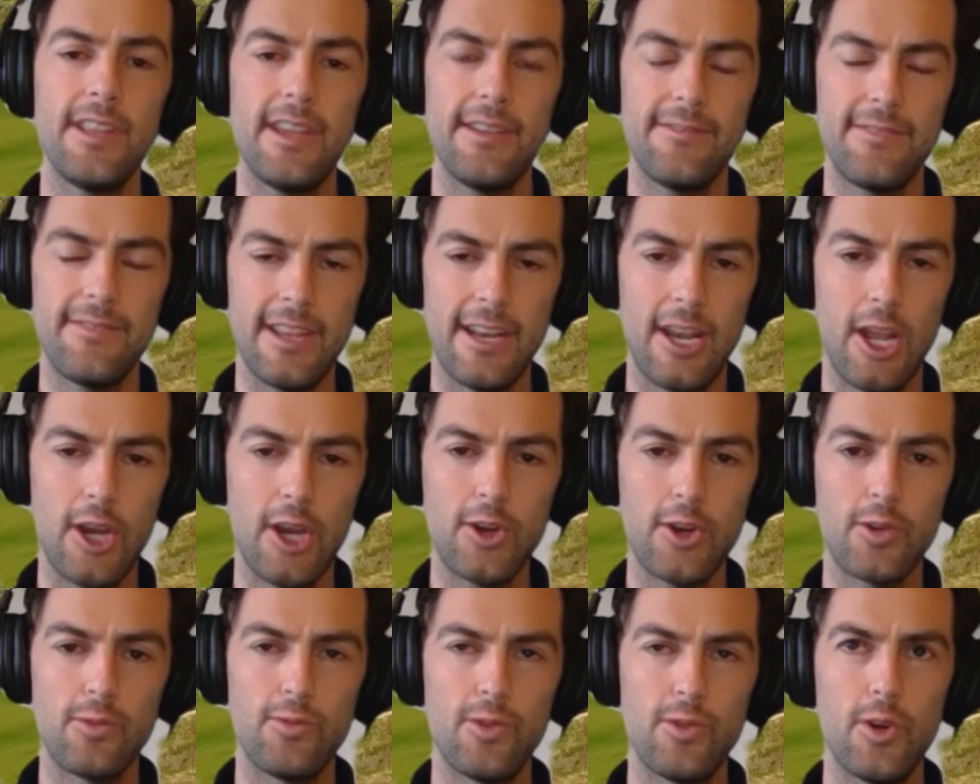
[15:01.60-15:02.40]
the
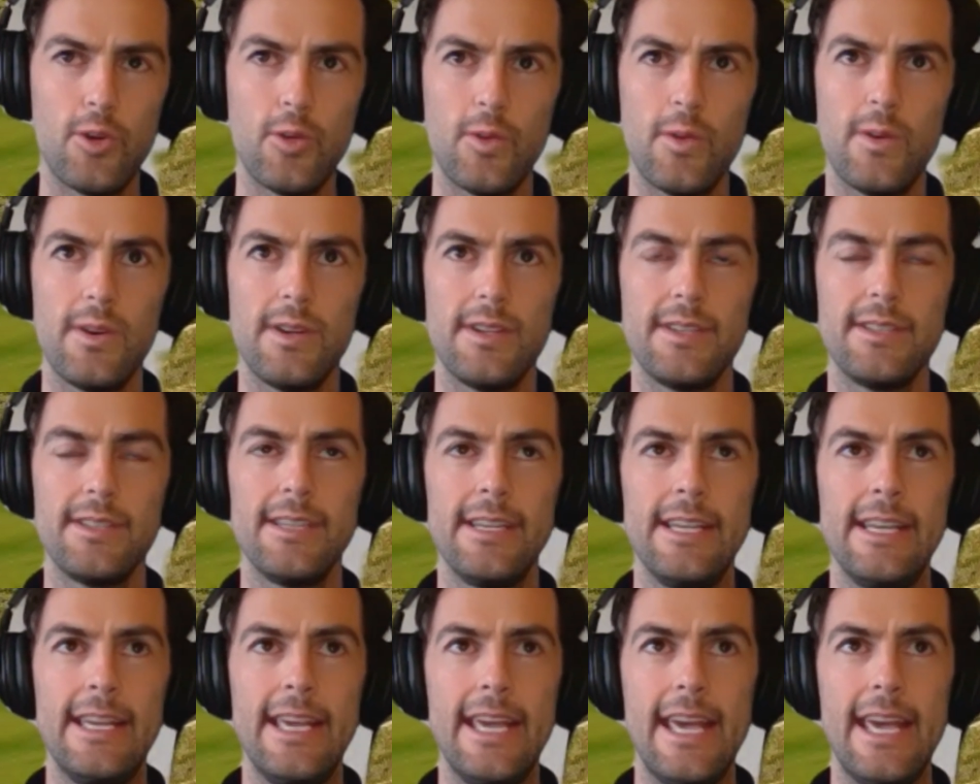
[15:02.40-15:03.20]
local rule
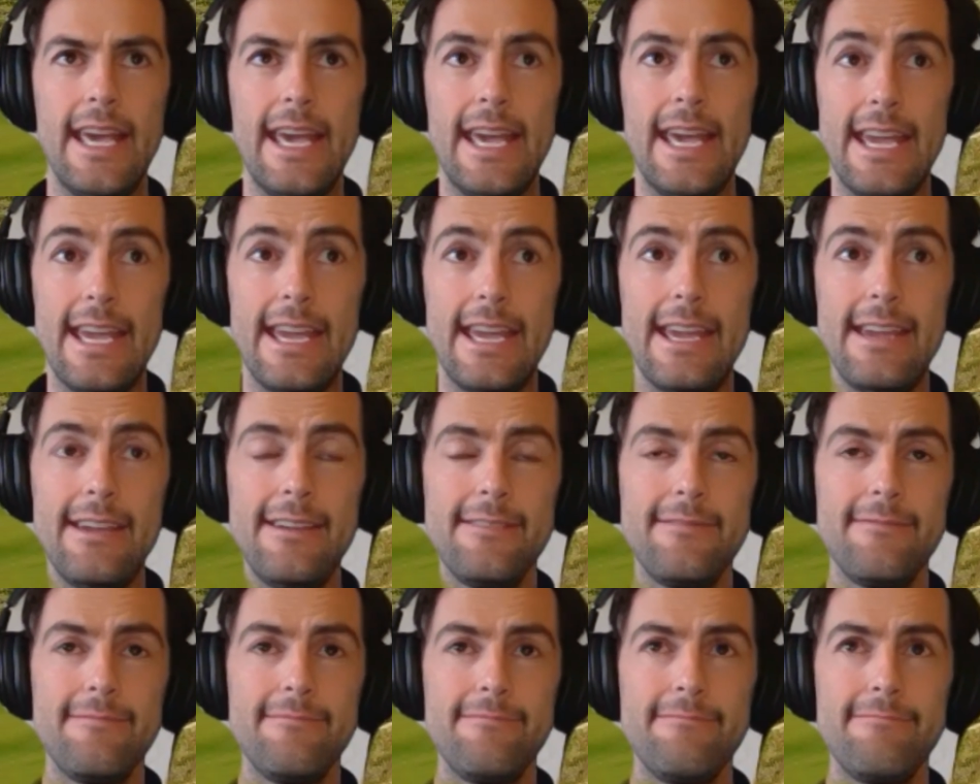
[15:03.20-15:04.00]

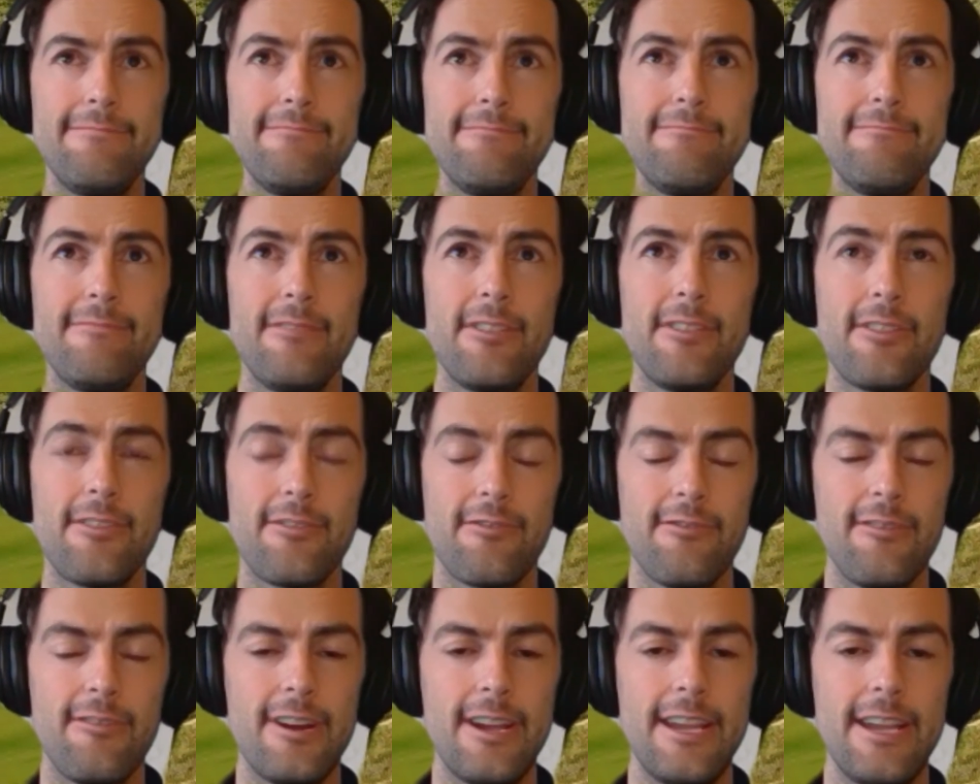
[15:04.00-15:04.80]

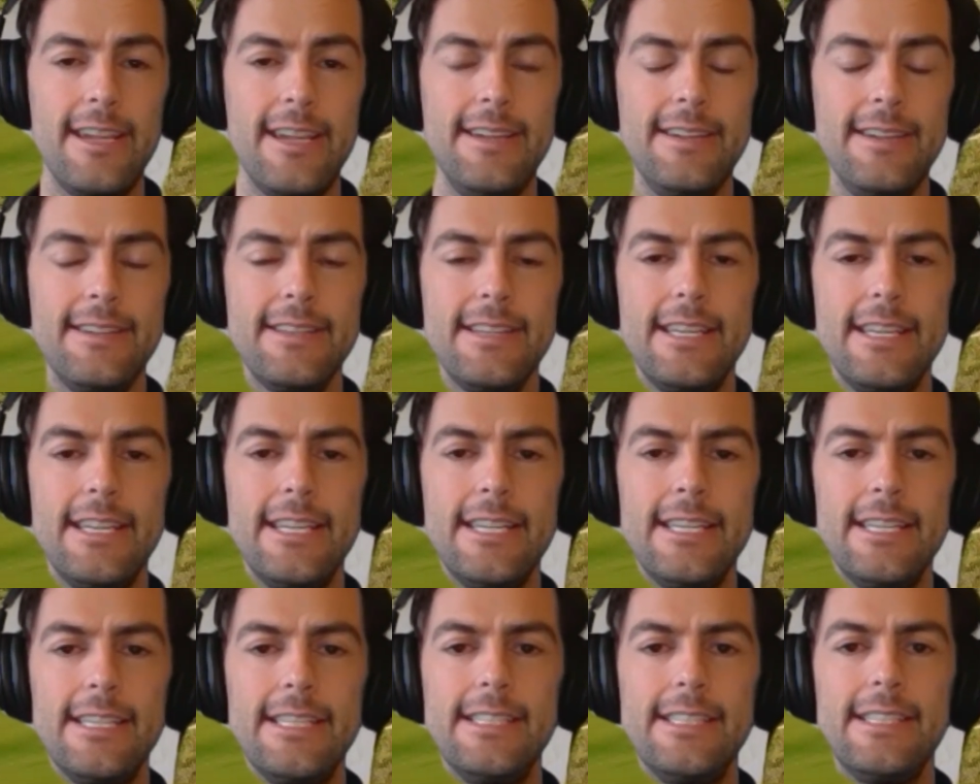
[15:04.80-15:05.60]
E3
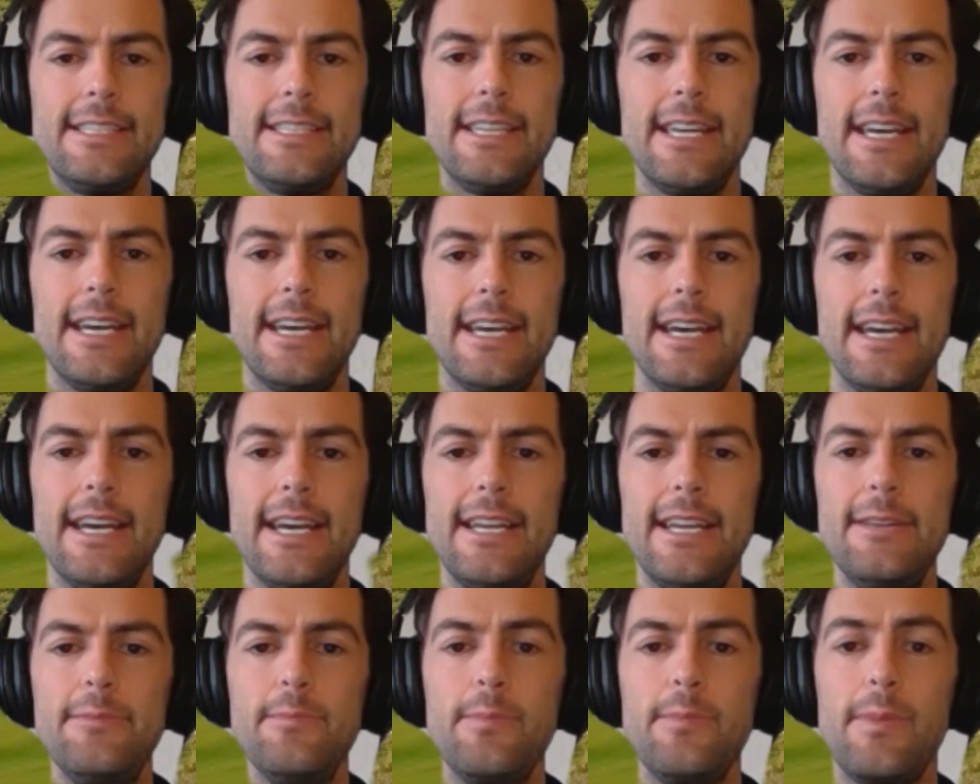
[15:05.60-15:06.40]
is
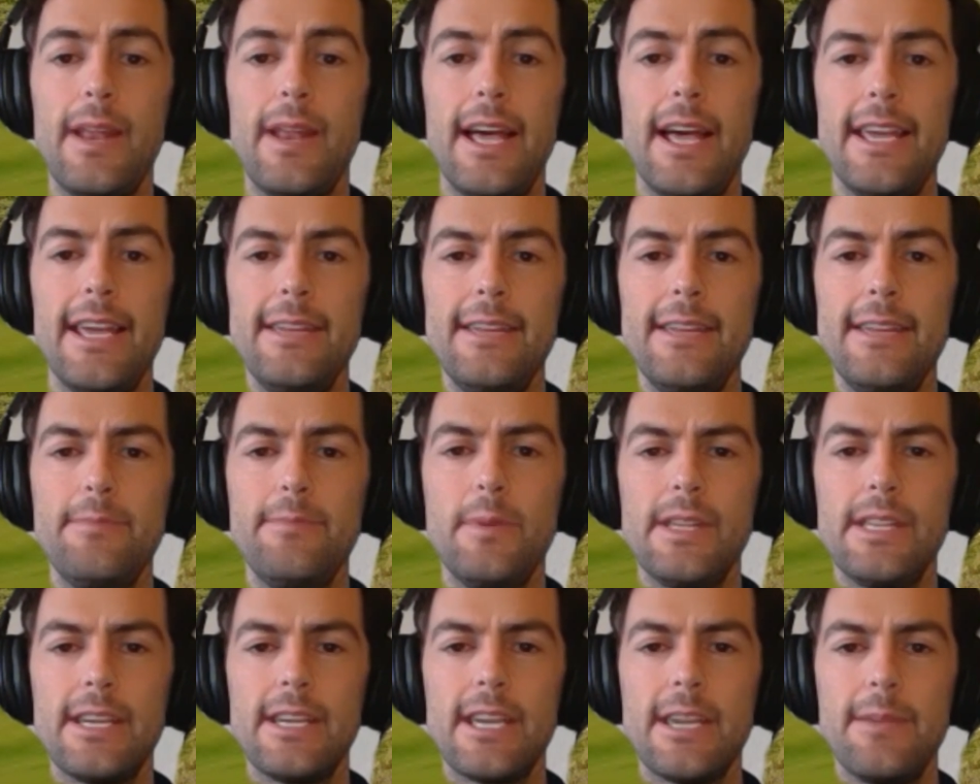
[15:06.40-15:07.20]
in play
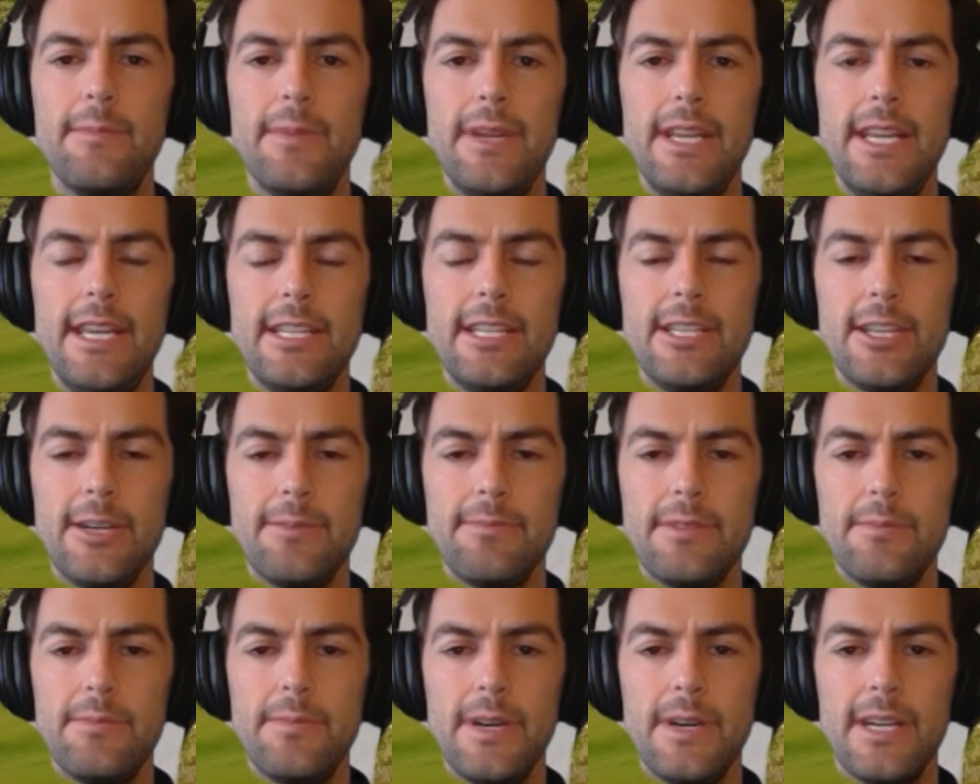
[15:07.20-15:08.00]
by the committee,
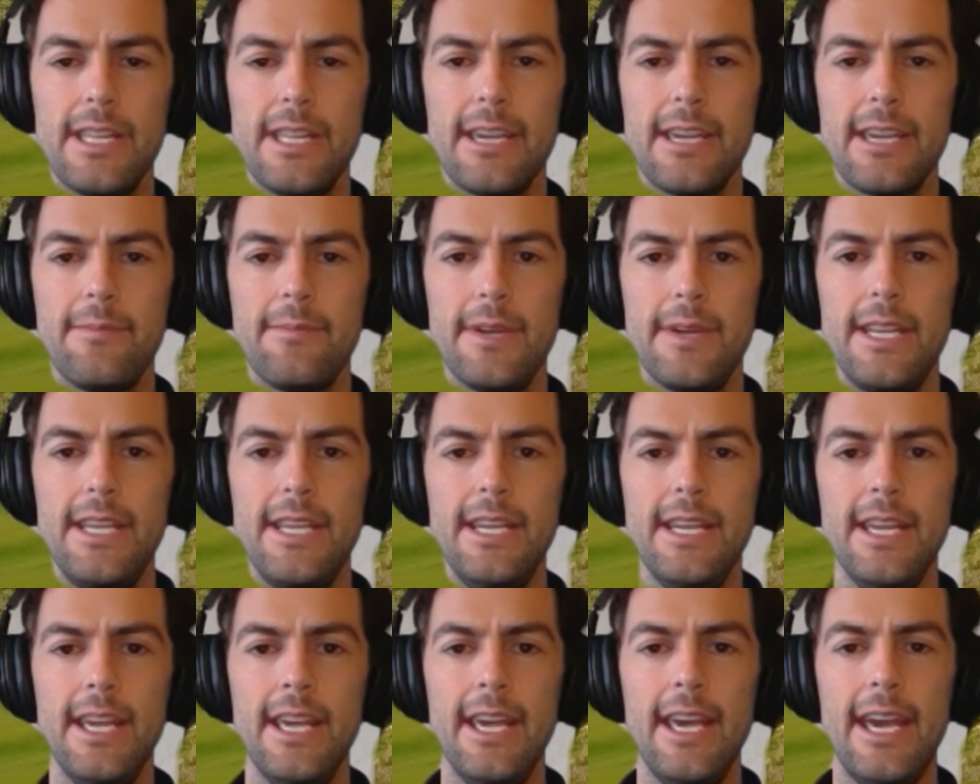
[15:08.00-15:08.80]
adopted by the
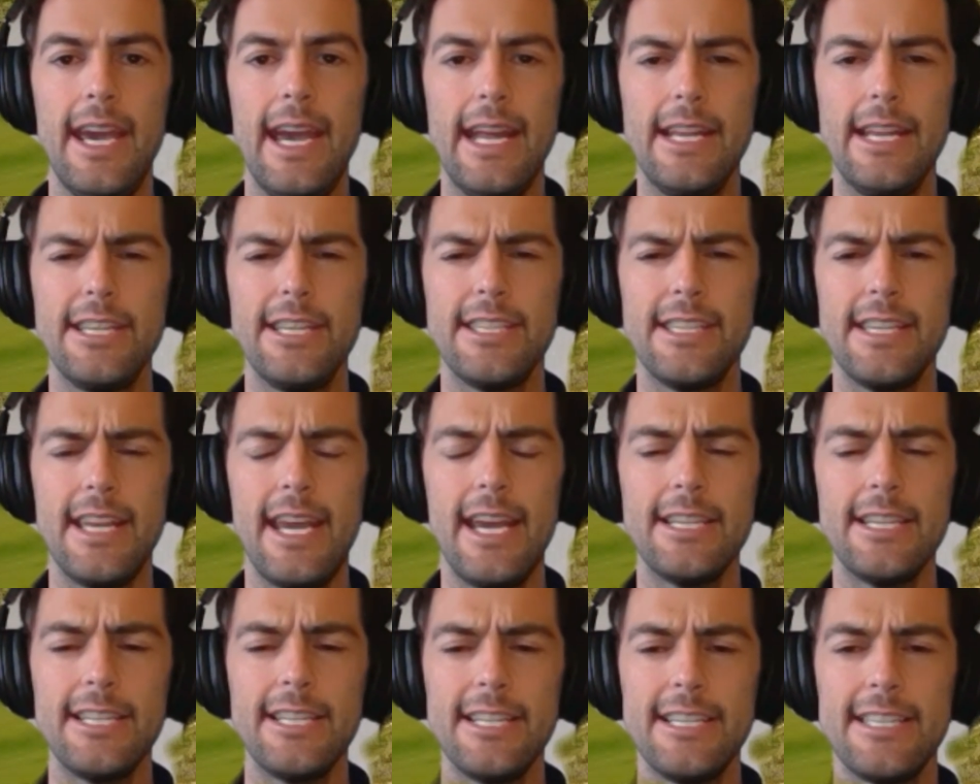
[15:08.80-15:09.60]
committee. And you
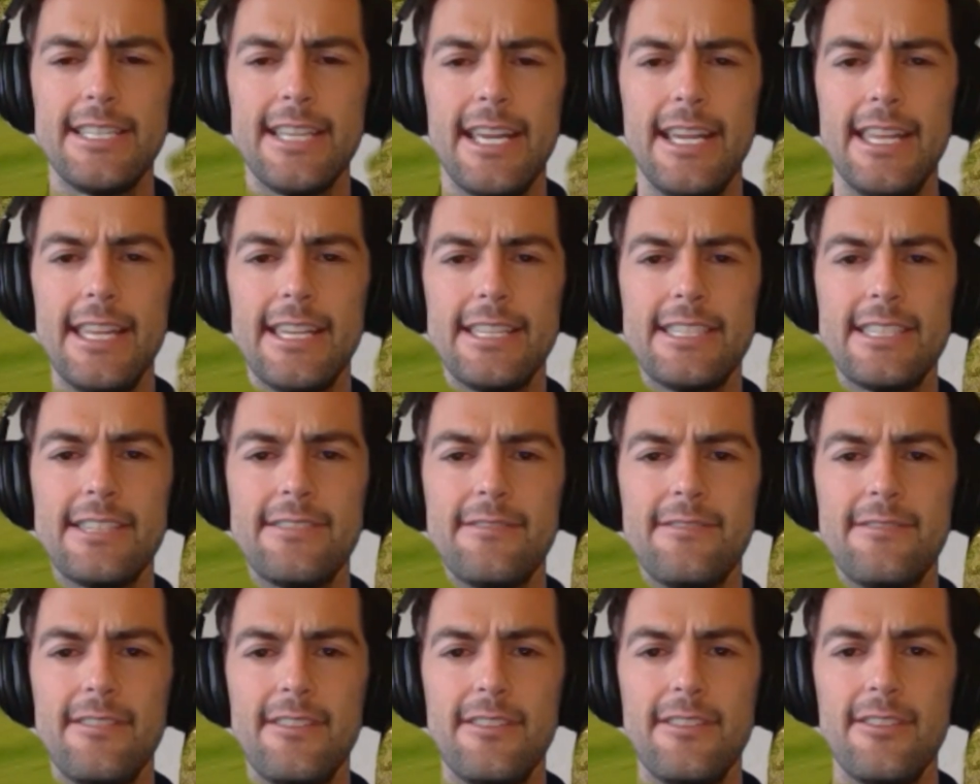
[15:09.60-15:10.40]
actually see
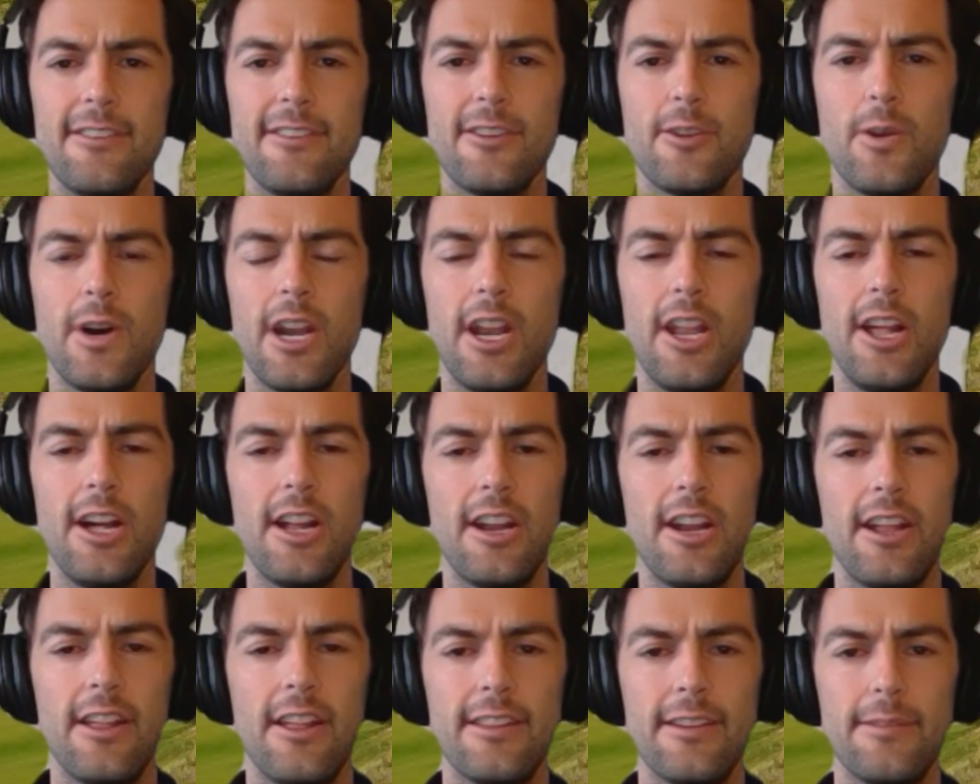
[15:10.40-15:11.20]
this quite a
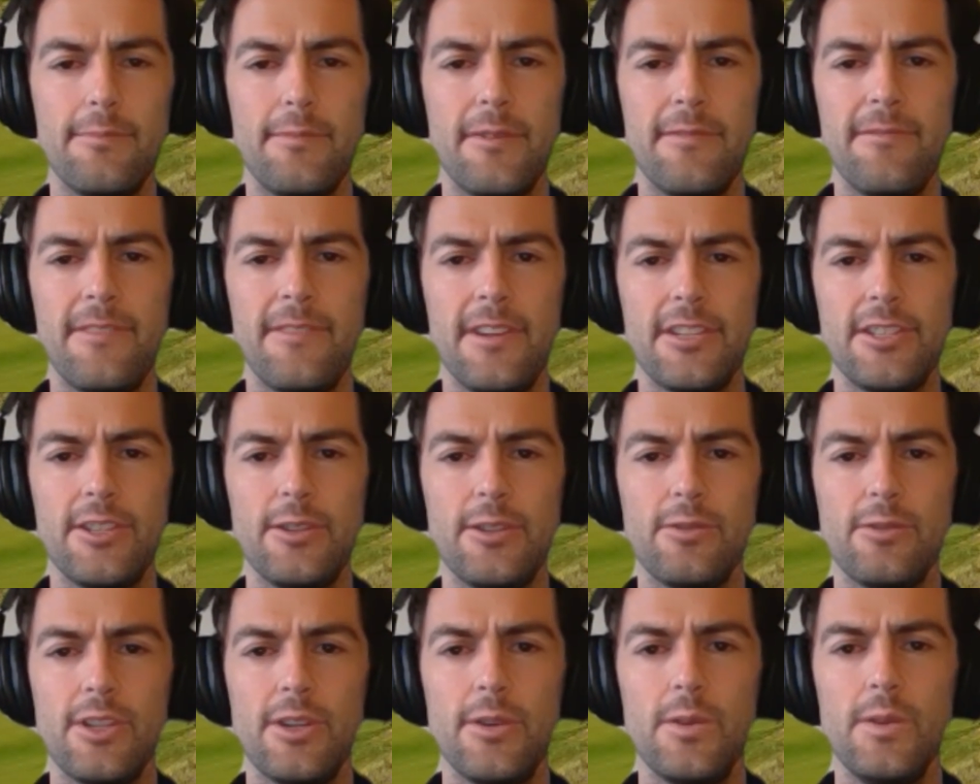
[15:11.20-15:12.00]
lot on the
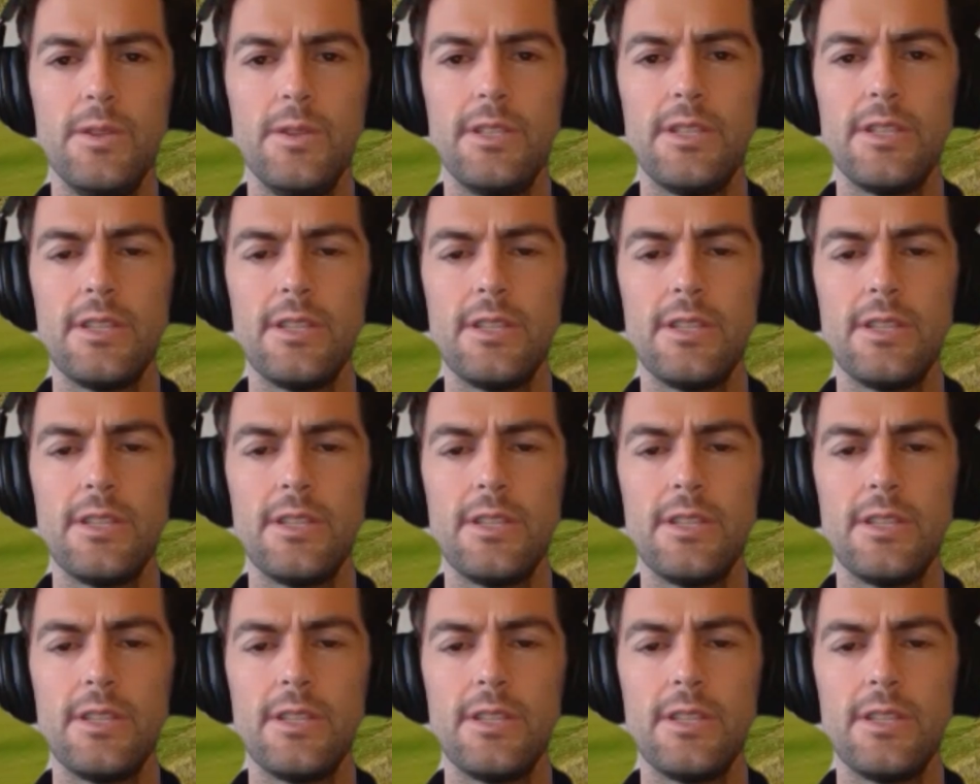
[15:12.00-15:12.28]
professional tours.